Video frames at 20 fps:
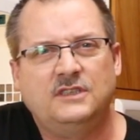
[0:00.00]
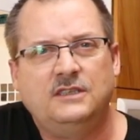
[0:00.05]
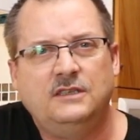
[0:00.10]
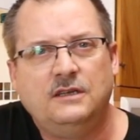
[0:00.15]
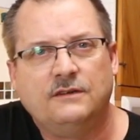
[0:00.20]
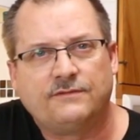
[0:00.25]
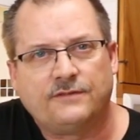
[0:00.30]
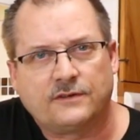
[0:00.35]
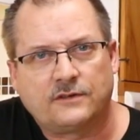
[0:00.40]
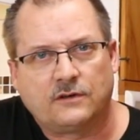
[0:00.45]

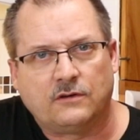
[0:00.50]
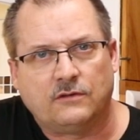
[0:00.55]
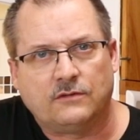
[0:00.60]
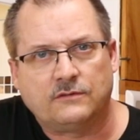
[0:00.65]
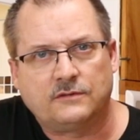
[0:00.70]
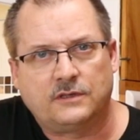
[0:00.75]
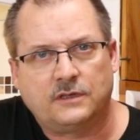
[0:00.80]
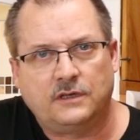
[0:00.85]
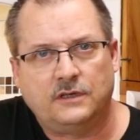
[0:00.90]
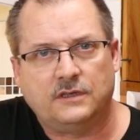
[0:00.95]

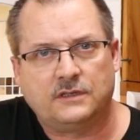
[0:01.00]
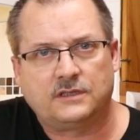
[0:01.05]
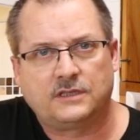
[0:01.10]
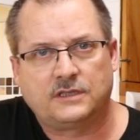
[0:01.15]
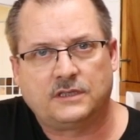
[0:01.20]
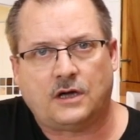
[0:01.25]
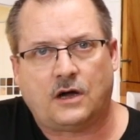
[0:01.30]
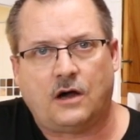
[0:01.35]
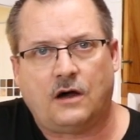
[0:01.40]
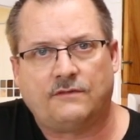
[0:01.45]
difficult to get
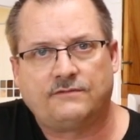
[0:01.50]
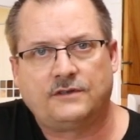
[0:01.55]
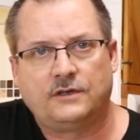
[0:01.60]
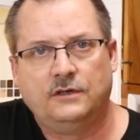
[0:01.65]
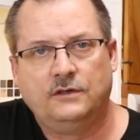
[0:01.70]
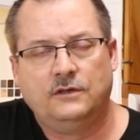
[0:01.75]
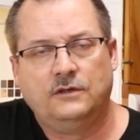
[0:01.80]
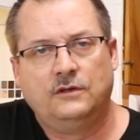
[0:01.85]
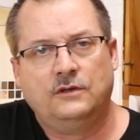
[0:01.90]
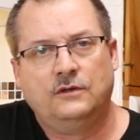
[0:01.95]
soft
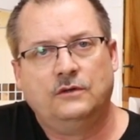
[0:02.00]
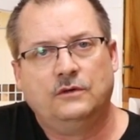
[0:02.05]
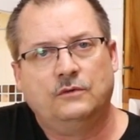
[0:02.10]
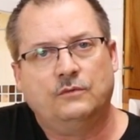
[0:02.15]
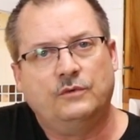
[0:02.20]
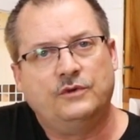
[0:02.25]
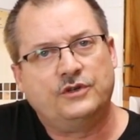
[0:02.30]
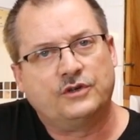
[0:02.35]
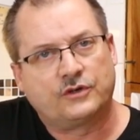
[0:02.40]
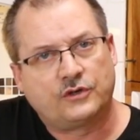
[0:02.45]

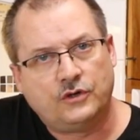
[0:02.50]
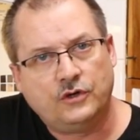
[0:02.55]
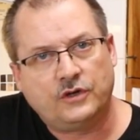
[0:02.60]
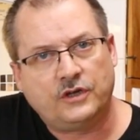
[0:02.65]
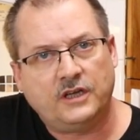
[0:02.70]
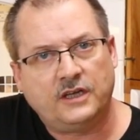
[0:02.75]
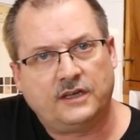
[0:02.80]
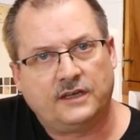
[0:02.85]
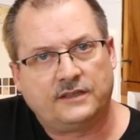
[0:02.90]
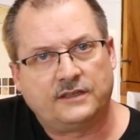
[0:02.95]
when you're
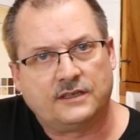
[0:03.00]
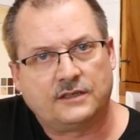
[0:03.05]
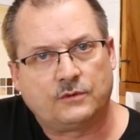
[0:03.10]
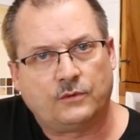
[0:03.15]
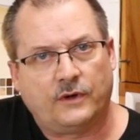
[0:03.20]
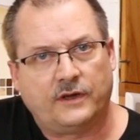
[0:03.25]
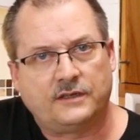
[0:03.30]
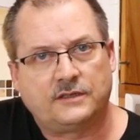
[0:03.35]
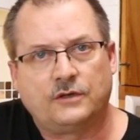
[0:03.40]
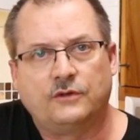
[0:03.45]
cooking it this
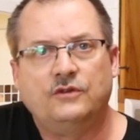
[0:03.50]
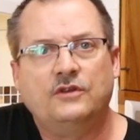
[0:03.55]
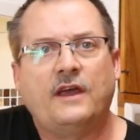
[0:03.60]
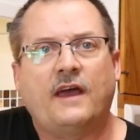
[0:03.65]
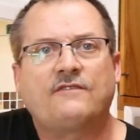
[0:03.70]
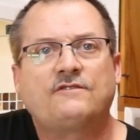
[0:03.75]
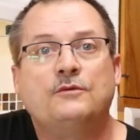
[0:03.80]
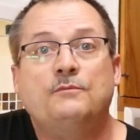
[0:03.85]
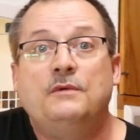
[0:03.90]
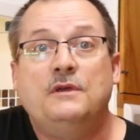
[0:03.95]
way. So you
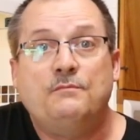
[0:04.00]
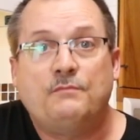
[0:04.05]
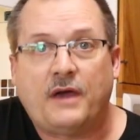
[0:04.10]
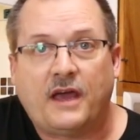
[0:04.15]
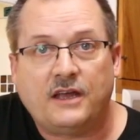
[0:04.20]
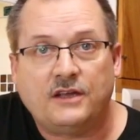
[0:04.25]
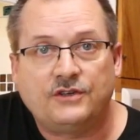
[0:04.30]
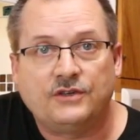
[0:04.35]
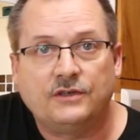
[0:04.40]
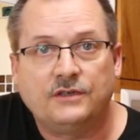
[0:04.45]
have to be
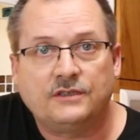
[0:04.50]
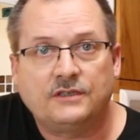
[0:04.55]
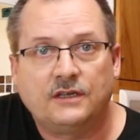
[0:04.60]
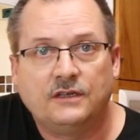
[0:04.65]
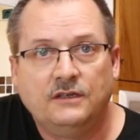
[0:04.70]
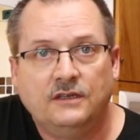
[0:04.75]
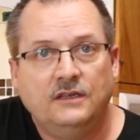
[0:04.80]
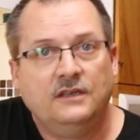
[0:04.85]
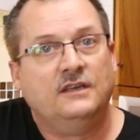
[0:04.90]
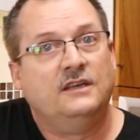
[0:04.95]
patient.
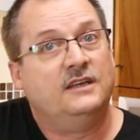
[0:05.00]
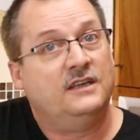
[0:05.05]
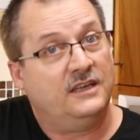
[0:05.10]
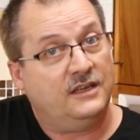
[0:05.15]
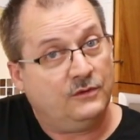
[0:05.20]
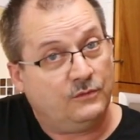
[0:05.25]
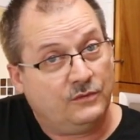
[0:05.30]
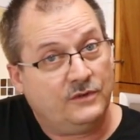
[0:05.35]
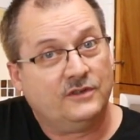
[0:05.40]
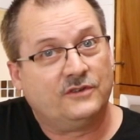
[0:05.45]

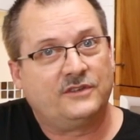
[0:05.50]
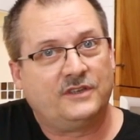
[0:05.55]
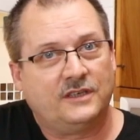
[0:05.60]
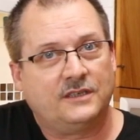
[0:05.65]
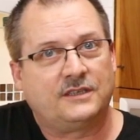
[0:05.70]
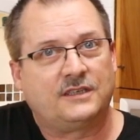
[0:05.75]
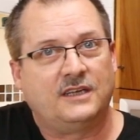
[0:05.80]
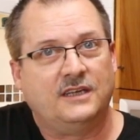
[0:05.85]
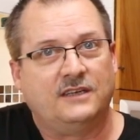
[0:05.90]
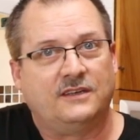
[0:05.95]
It will
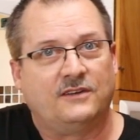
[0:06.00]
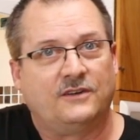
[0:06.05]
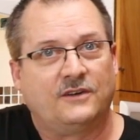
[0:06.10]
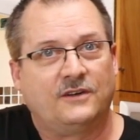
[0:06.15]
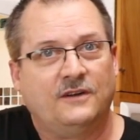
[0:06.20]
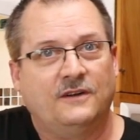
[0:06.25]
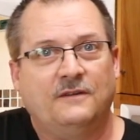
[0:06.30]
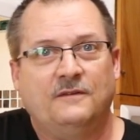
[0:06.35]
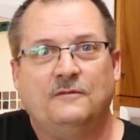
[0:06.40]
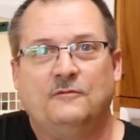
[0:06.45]
get
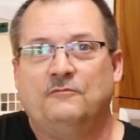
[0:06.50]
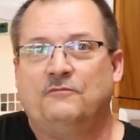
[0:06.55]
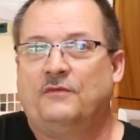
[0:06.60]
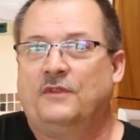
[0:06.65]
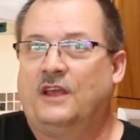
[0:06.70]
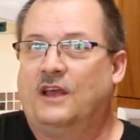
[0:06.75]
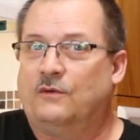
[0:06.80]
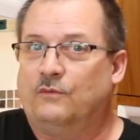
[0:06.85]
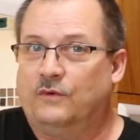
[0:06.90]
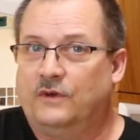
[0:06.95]
tender,
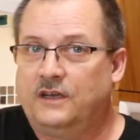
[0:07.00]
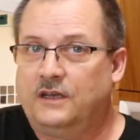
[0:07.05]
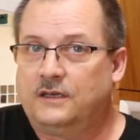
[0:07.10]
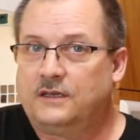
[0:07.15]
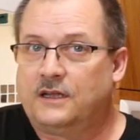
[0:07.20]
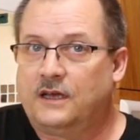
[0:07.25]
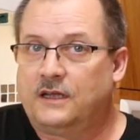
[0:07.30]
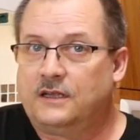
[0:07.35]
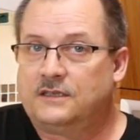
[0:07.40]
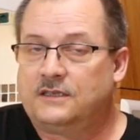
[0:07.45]
and when it
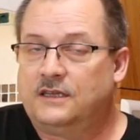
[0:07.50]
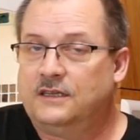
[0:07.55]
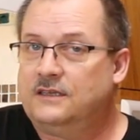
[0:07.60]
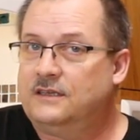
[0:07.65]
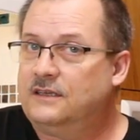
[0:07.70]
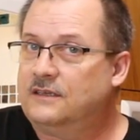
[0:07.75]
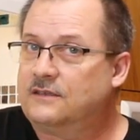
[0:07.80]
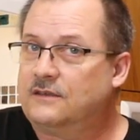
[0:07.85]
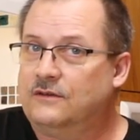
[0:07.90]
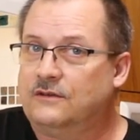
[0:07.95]
does,
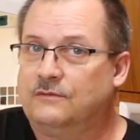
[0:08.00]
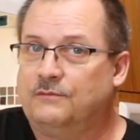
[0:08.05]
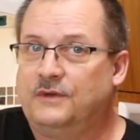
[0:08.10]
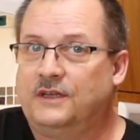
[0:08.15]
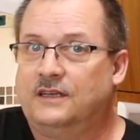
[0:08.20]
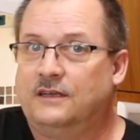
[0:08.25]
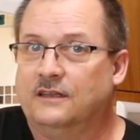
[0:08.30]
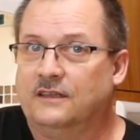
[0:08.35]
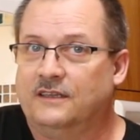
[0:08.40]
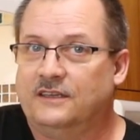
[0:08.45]
it's going to
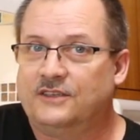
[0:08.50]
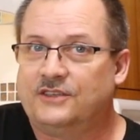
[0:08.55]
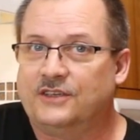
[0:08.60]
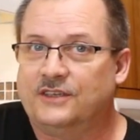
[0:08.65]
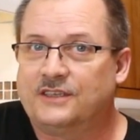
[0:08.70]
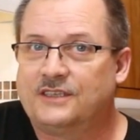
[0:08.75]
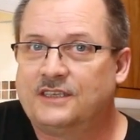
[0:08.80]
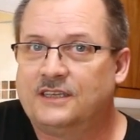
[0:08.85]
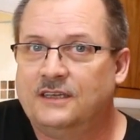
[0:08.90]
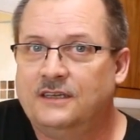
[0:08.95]
be
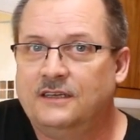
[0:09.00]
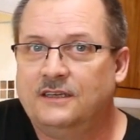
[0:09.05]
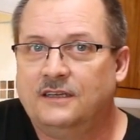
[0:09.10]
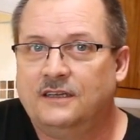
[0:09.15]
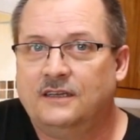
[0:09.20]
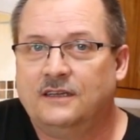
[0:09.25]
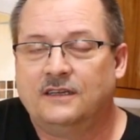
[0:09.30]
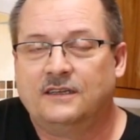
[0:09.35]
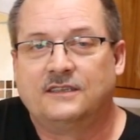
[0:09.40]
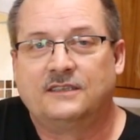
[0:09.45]
delicious.
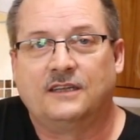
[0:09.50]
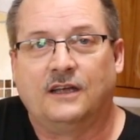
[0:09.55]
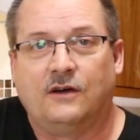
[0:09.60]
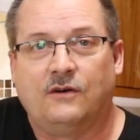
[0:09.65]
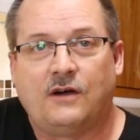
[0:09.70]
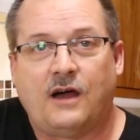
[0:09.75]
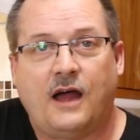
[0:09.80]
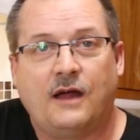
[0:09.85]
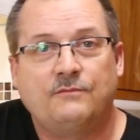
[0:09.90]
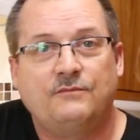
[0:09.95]

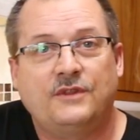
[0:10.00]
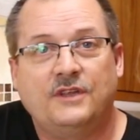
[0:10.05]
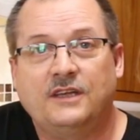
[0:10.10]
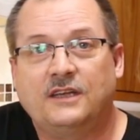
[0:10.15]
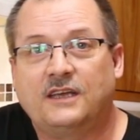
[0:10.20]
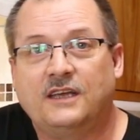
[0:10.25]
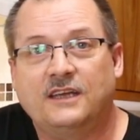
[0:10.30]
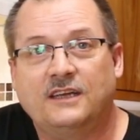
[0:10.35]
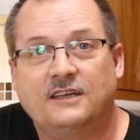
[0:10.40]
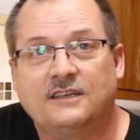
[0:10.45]
So I'm
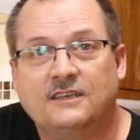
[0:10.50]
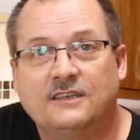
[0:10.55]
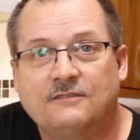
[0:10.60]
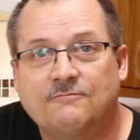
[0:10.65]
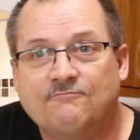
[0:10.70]
thinking,